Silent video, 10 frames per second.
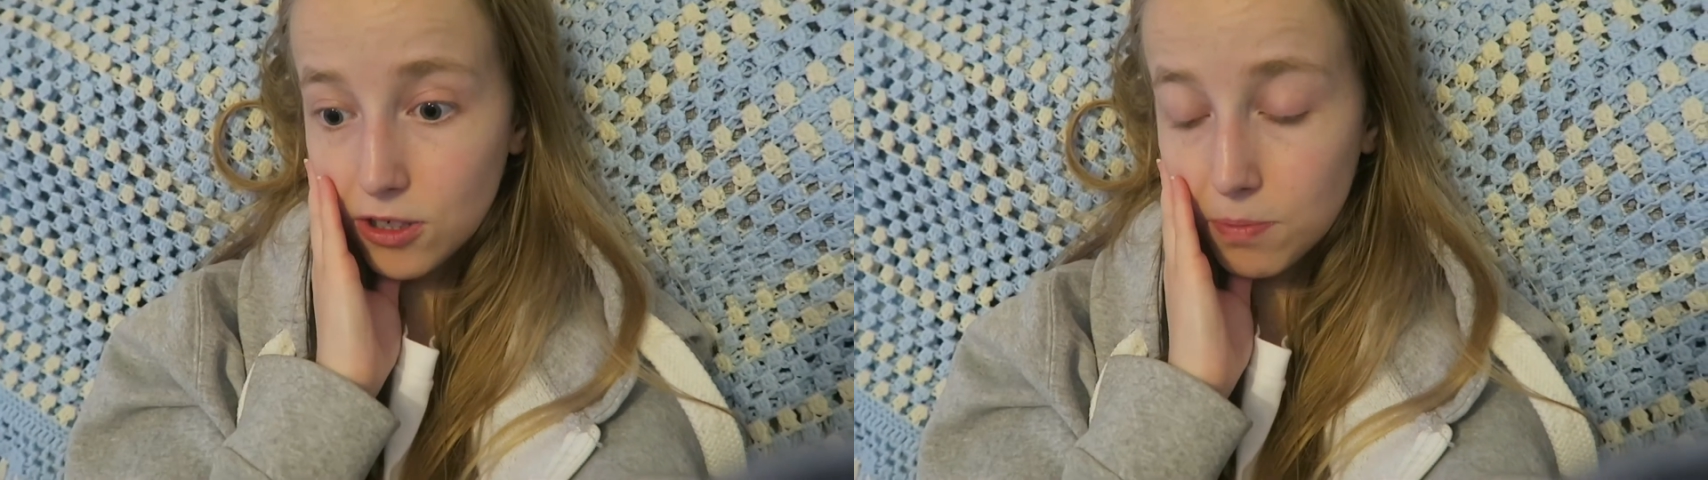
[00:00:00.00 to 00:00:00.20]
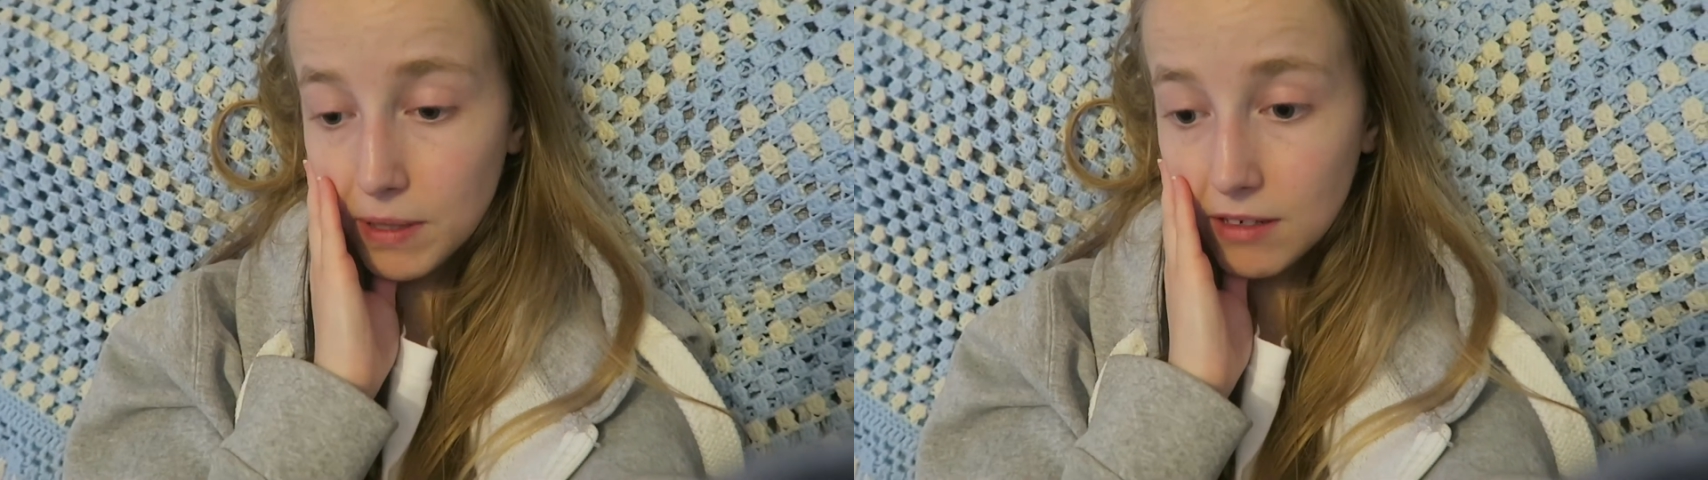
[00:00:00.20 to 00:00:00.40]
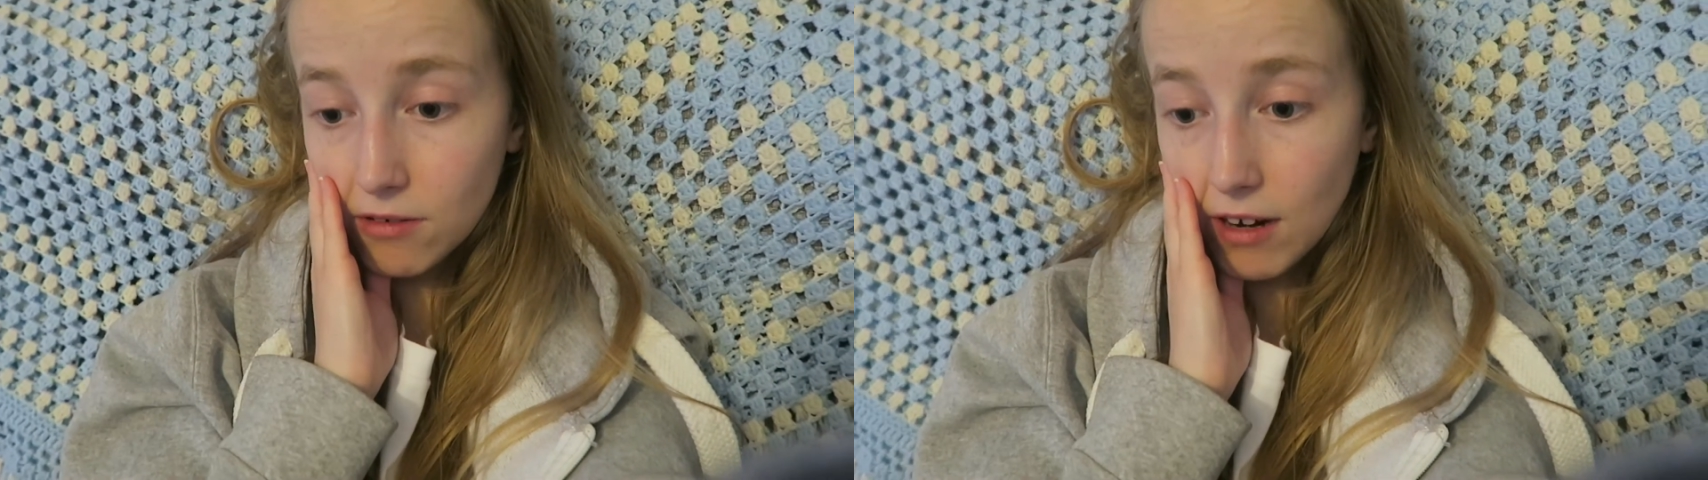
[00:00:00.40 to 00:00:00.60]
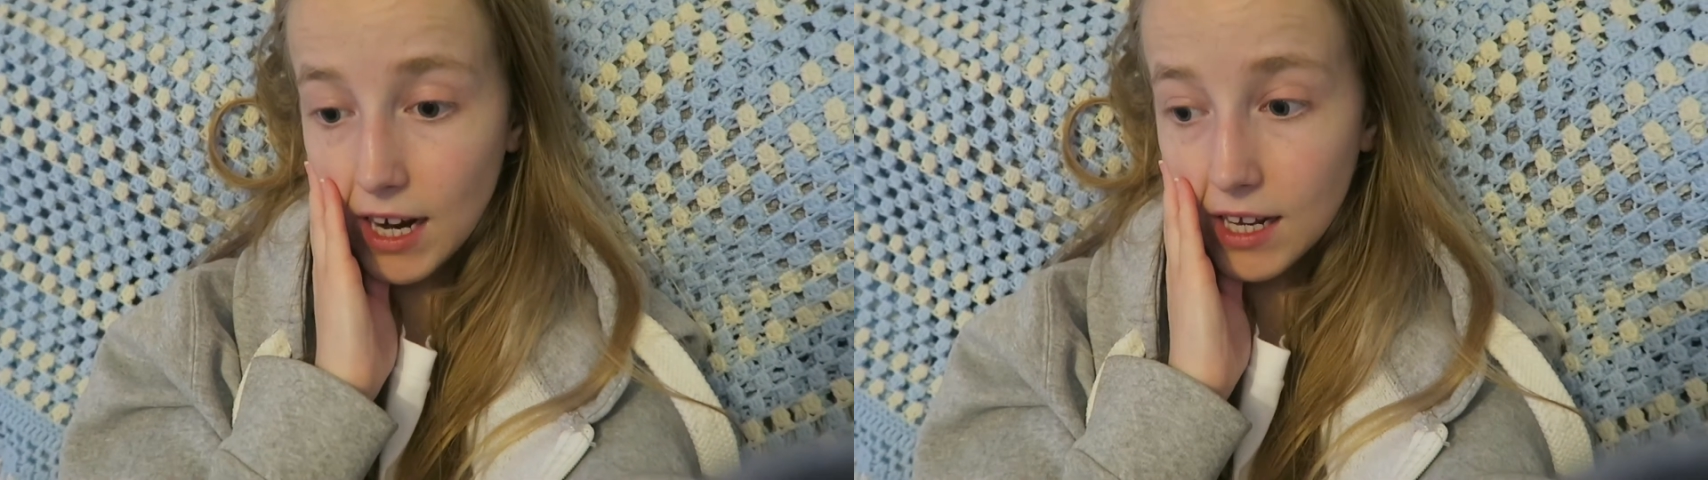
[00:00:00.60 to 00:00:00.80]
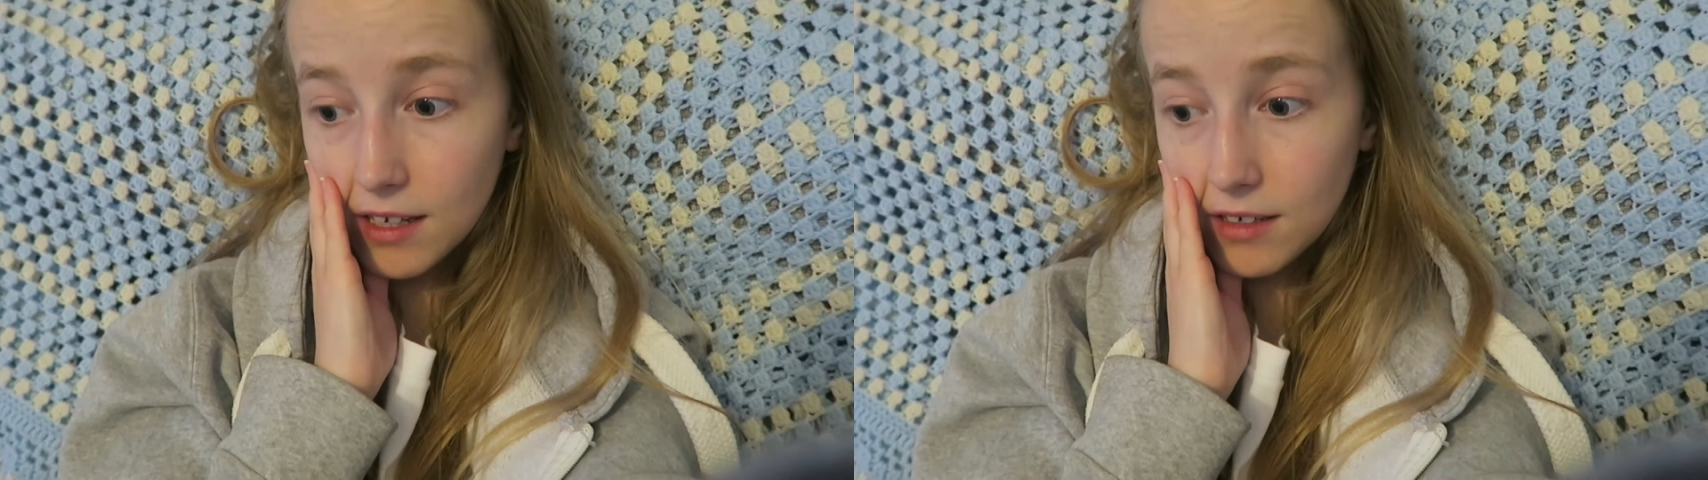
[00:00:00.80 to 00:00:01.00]
just been
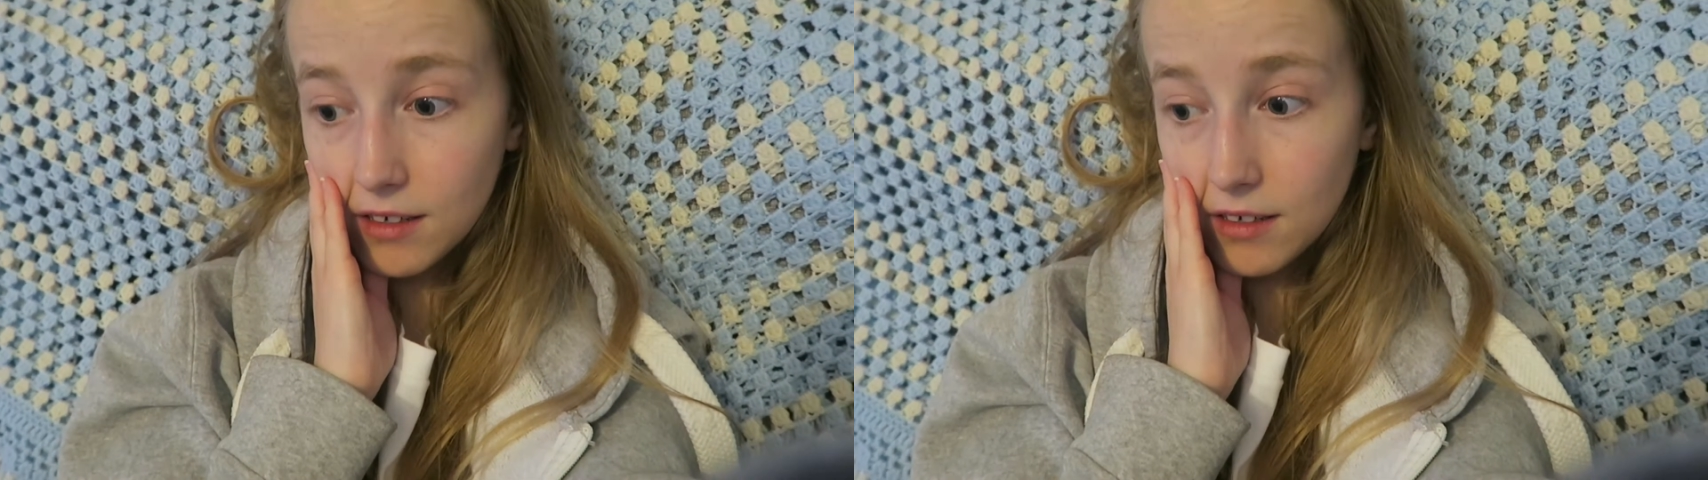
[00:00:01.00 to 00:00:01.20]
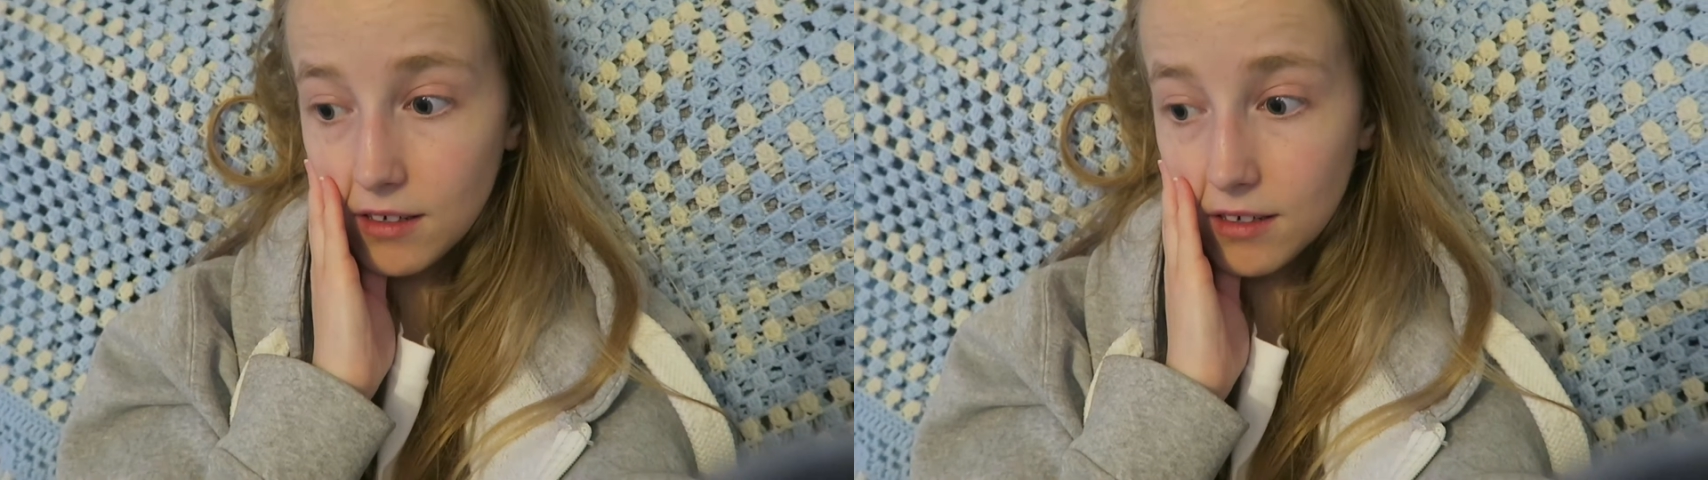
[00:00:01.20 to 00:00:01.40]
great, and